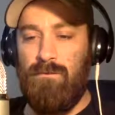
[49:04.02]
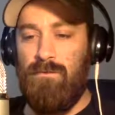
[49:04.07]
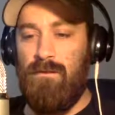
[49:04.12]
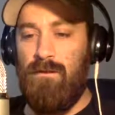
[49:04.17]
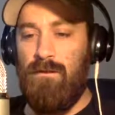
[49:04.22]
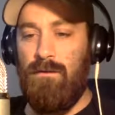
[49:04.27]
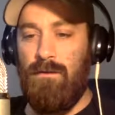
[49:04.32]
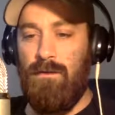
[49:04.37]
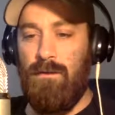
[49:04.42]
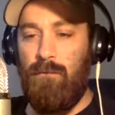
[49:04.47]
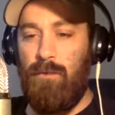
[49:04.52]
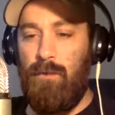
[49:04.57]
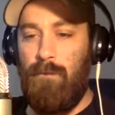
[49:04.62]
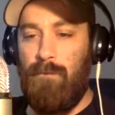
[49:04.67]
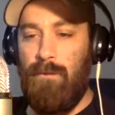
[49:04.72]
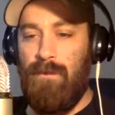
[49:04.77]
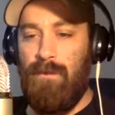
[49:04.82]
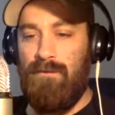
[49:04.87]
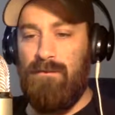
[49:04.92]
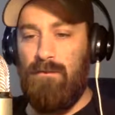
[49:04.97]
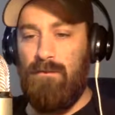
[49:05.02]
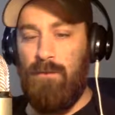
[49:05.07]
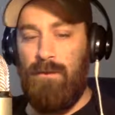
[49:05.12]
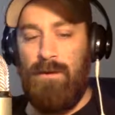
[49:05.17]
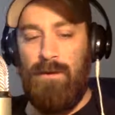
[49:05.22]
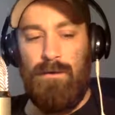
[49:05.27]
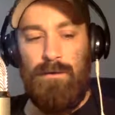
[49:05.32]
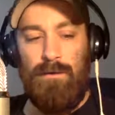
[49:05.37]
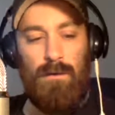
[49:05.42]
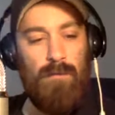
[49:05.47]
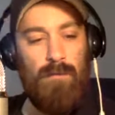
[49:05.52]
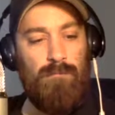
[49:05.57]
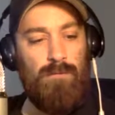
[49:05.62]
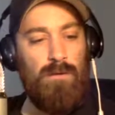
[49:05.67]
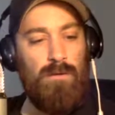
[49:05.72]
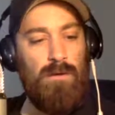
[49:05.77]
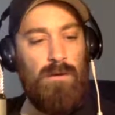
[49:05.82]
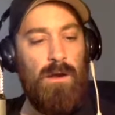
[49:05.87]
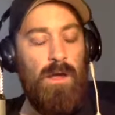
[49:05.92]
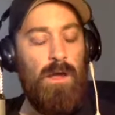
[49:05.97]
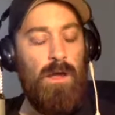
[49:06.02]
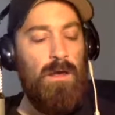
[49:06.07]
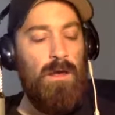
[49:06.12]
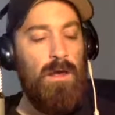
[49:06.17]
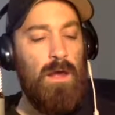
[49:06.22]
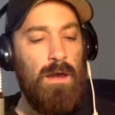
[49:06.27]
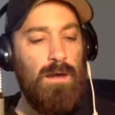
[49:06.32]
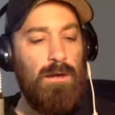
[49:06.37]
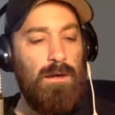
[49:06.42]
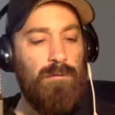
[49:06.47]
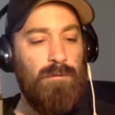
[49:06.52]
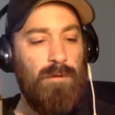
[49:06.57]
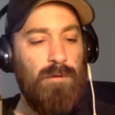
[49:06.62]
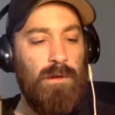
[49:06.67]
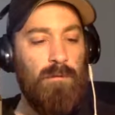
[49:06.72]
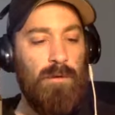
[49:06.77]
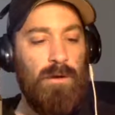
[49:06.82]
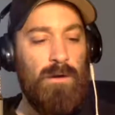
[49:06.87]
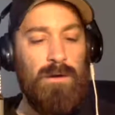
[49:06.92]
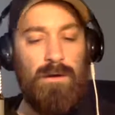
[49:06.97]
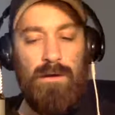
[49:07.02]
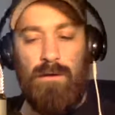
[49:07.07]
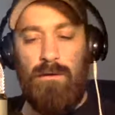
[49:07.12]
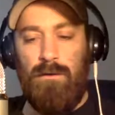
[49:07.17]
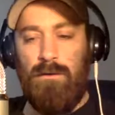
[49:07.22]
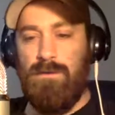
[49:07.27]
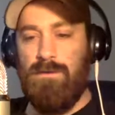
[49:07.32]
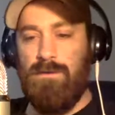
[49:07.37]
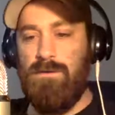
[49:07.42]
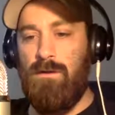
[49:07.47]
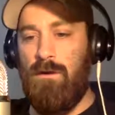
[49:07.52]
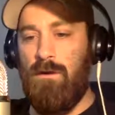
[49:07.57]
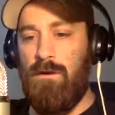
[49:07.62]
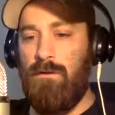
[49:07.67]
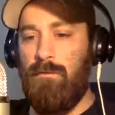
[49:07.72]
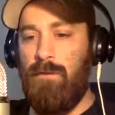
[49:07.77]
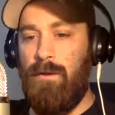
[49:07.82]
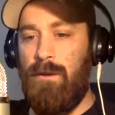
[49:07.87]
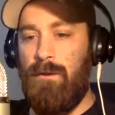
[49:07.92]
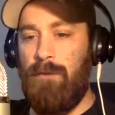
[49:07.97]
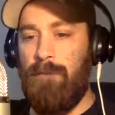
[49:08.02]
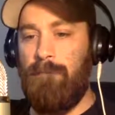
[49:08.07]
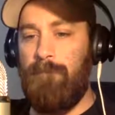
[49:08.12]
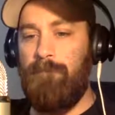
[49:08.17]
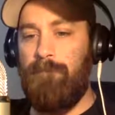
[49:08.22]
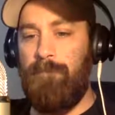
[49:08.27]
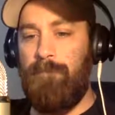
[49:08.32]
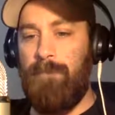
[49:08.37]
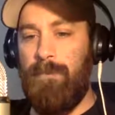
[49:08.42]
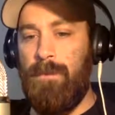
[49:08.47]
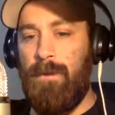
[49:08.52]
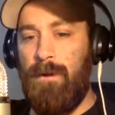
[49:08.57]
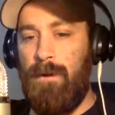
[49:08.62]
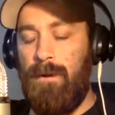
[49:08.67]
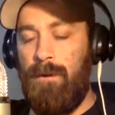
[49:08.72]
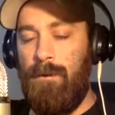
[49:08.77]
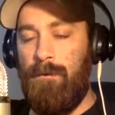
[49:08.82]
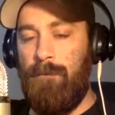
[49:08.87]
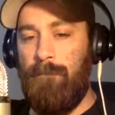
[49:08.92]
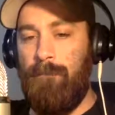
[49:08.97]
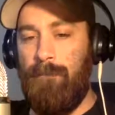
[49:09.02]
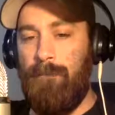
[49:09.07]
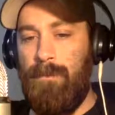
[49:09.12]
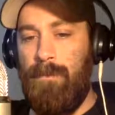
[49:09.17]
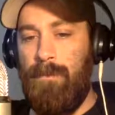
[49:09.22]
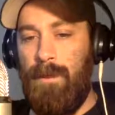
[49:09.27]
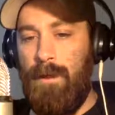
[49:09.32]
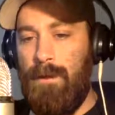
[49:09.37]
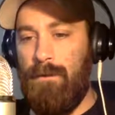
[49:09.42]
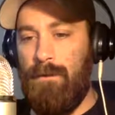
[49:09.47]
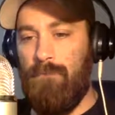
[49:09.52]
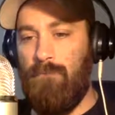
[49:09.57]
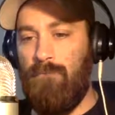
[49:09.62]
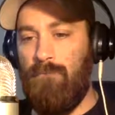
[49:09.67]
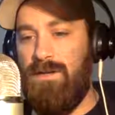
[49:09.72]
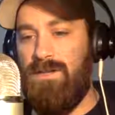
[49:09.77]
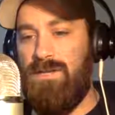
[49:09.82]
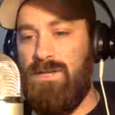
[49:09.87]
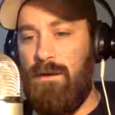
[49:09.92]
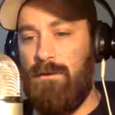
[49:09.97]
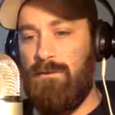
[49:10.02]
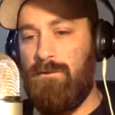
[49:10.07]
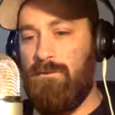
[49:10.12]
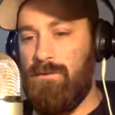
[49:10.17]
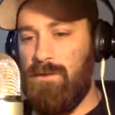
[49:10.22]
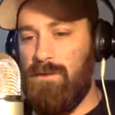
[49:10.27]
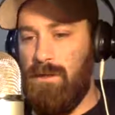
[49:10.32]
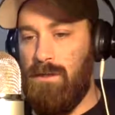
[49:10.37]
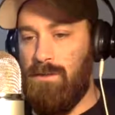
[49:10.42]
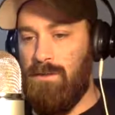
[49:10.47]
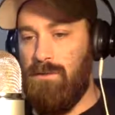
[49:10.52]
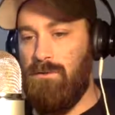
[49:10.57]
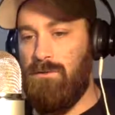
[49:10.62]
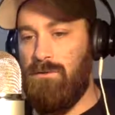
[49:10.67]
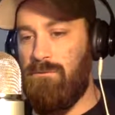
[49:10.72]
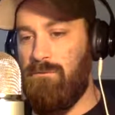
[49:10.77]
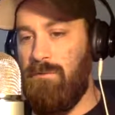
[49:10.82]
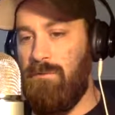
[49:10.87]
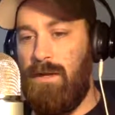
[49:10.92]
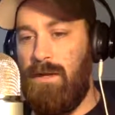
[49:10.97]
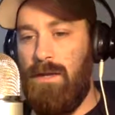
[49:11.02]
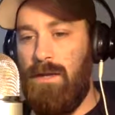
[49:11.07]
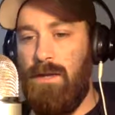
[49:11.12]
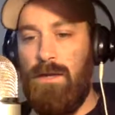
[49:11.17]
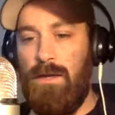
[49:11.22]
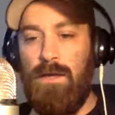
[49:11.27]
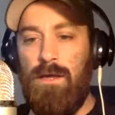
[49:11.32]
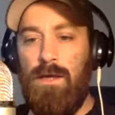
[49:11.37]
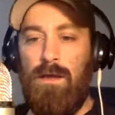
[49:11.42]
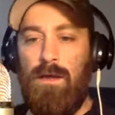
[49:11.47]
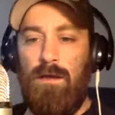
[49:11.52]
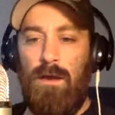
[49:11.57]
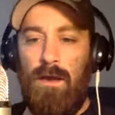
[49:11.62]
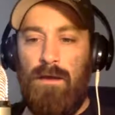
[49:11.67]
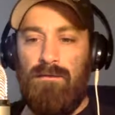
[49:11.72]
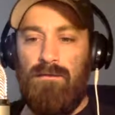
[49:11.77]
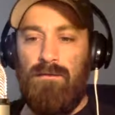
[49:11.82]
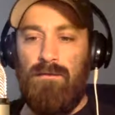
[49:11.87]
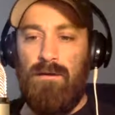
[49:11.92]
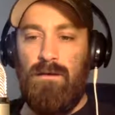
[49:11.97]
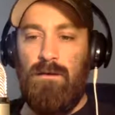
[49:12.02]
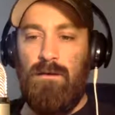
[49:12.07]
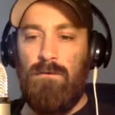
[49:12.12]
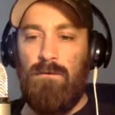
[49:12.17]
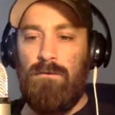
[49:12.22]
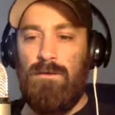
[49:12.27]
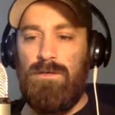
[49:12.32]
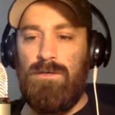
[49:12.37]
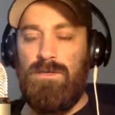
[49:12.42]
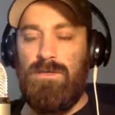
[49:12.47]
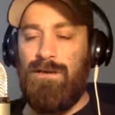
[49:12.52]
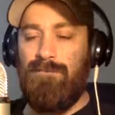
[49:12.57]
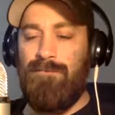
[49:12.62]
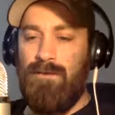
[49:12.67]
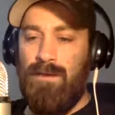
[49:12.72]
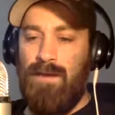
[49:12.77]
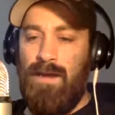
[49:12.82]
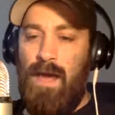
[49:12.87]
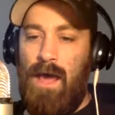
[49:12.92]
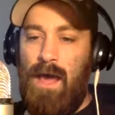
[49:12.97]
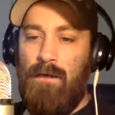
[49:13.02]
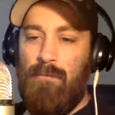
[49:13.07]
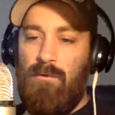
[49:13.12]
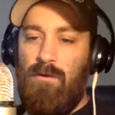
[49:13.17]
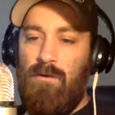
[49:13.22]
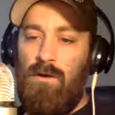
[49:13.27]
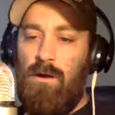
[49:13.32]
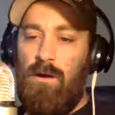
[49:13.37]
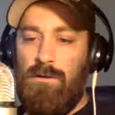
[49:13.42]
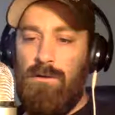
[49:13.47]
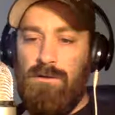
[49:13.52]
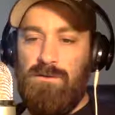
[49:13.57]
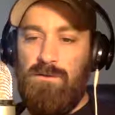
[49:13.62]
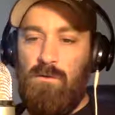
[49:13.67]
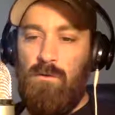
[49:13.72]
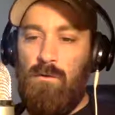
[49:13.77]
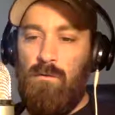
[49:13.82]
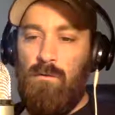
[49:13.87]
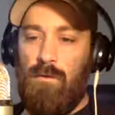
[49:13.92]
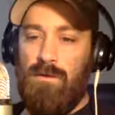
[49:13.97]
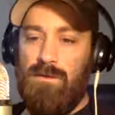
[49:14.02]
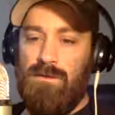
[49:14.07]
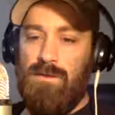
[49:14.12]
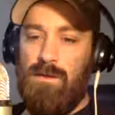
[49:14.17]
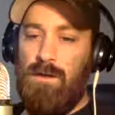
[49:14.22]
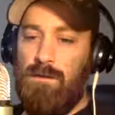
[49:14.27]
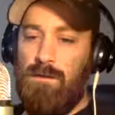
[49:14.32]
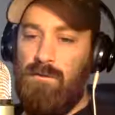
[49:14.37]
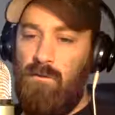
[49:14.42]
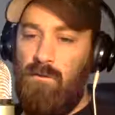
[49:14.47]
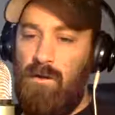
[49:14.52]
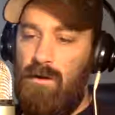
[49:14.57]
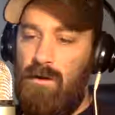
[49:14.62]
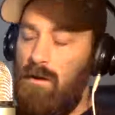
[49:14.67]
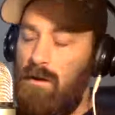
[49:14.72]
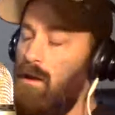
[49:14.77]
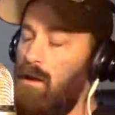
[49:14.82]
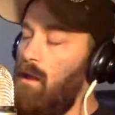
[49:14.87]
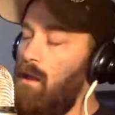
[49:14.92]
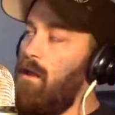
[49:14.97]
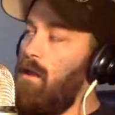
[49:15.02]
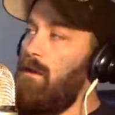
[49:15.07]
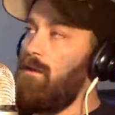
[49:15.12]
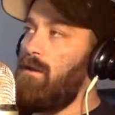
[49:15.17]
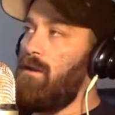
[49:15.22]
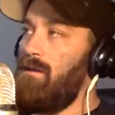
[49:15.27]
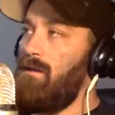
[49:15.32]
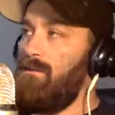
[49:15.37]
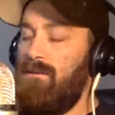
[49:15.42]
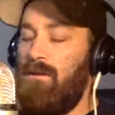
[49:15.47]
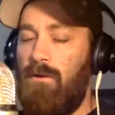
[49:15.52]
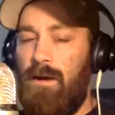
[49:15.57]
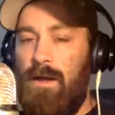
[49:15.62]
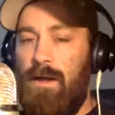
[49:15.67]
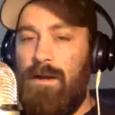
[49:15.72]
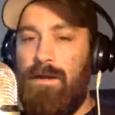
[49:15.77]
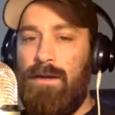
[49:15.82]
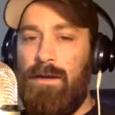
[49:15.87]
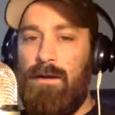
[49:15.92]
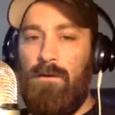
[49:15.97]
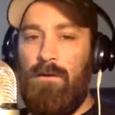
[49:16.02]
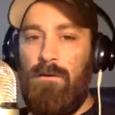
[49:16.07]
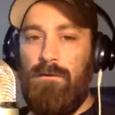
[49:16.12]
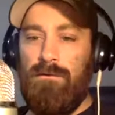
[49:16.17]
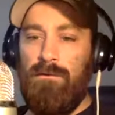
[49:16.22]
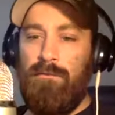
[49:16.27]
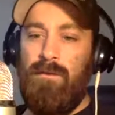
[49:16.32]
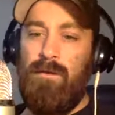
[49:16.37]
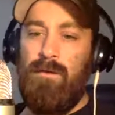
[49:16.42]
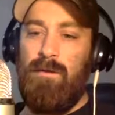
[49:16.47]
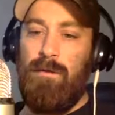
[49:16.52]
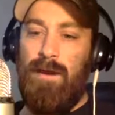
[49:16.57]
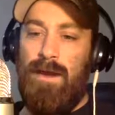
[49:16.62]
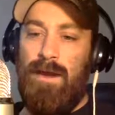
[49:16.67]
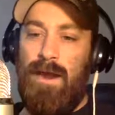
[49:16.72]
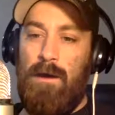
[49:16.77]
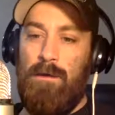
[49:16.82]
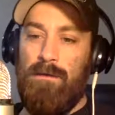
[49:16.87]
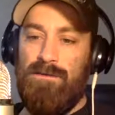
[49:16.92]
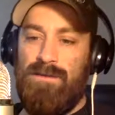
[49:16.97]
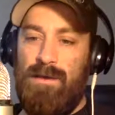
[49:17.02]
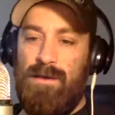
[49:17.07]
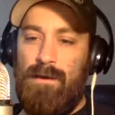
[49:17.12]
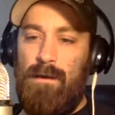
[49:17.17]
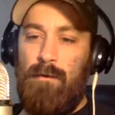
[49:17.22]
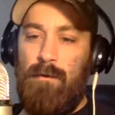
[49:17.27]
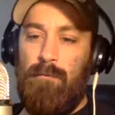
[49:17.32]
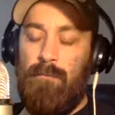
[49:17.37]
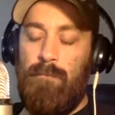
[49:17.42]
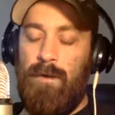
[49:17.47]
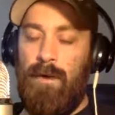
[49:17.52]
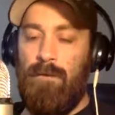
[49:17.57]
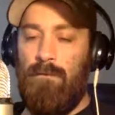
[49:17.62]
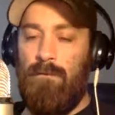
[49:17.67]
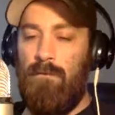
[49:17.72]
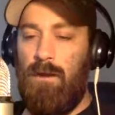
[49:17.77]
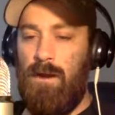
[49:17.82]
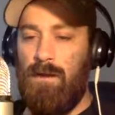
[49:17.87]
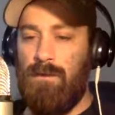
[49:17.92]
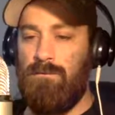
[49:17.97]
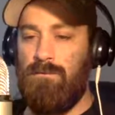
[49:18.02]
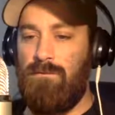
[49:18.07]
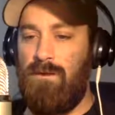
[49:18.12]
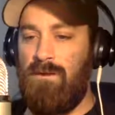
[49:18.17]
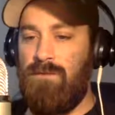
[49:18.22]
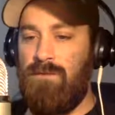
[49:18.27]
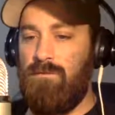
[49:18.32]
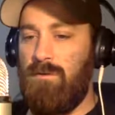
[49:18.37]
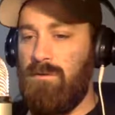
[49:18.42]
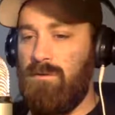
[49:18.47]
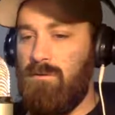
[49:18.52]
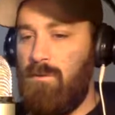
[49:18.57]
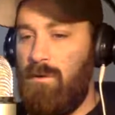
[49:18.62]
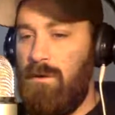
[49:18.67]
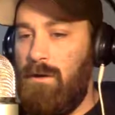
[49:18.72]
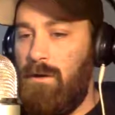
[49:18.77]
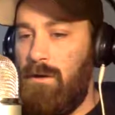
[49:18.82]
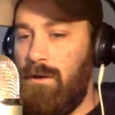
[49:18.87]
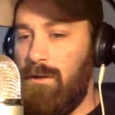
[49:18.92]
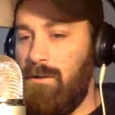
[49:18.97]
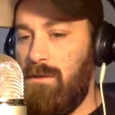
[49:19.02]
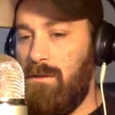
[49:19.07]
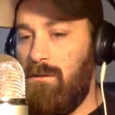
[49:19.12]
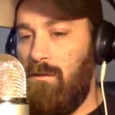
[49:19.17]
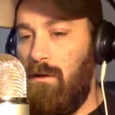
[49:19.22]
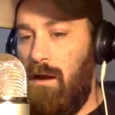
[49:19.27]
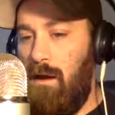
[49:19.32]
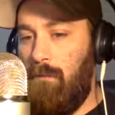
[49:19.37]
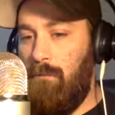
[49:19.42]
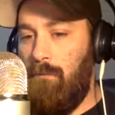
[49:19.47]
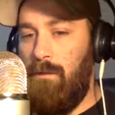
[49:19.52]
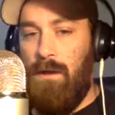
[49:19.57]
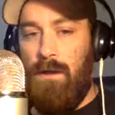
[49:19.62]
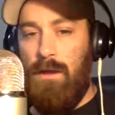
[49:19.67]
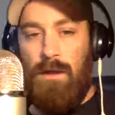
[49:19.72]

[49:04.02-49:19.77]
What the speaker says: there's anything we missed or we didn't cover and you really wanted to hear us talk about, then reach out to us on social media. You guys can get a hold of Jeff at @animal_Wilson on Twitter. You guys know how to get a hold of me by now. It's at MMA on the Rocks, Facebook, Twitter, Instagram.